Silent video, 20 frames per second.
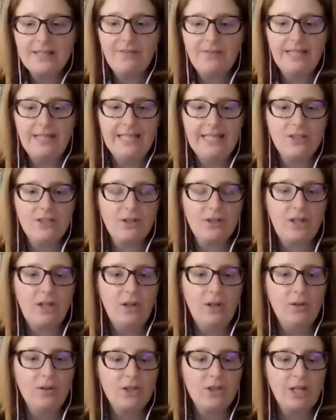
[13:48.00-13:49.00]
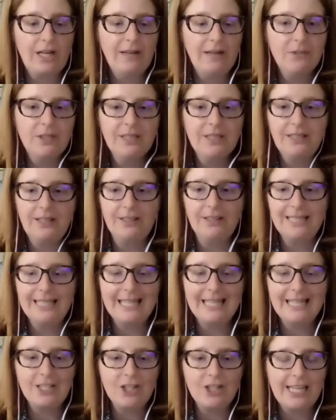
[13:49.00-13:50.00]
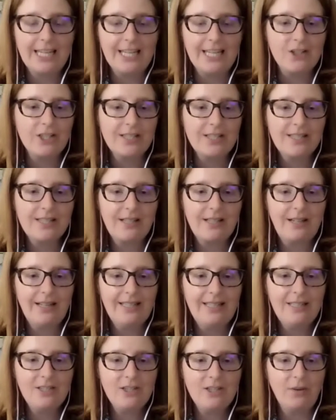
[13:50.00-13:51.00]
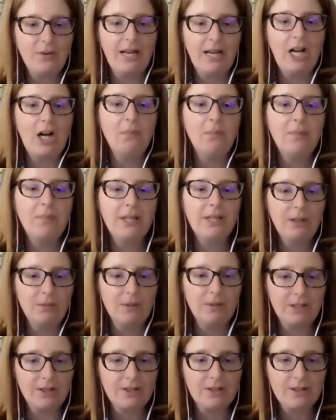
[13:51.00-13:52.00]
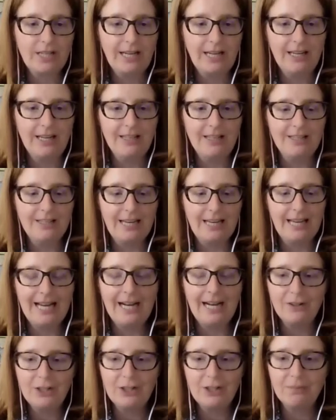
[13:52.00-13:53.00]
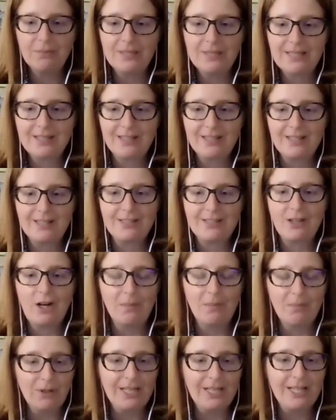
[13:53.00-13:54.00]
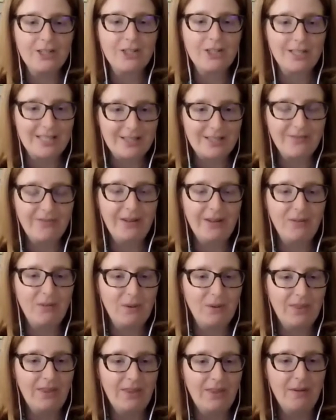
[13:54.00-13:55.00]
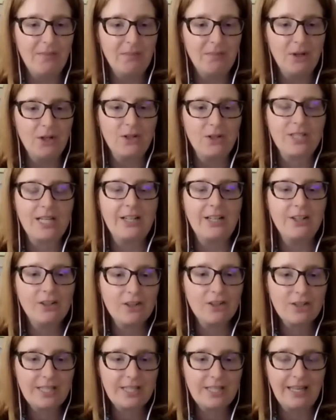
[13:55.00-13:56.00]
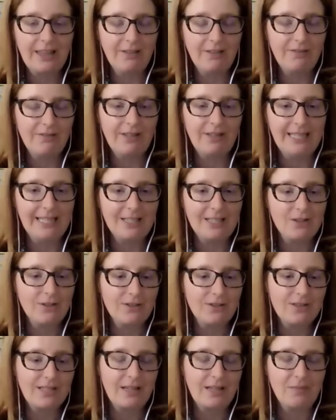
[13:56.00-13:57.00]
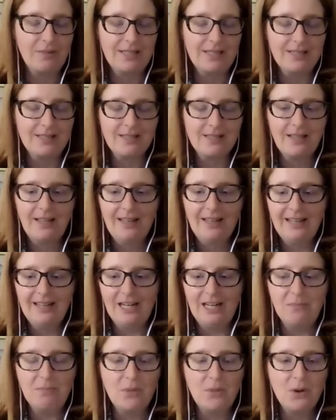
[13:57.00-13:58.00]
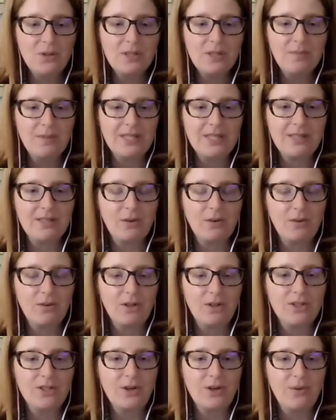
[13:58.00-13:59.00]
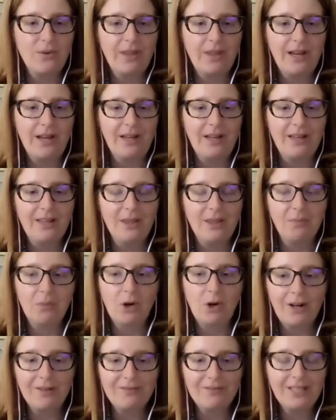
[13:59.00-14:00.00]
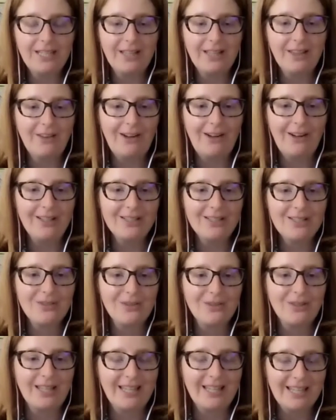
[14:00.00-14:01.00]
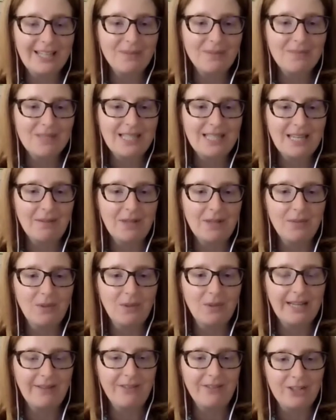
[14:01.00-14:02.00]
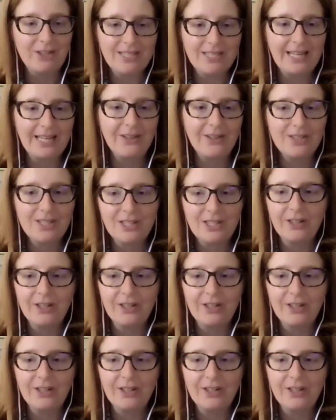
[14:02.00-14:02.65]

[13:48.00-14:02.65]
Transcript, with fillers: a financial coach, I'm really on the education side. So, helping you understand how your business operations fit with the numbers, understand the financial statements. Um, most business owners know that the profit and loss or the income statement where you have your sales and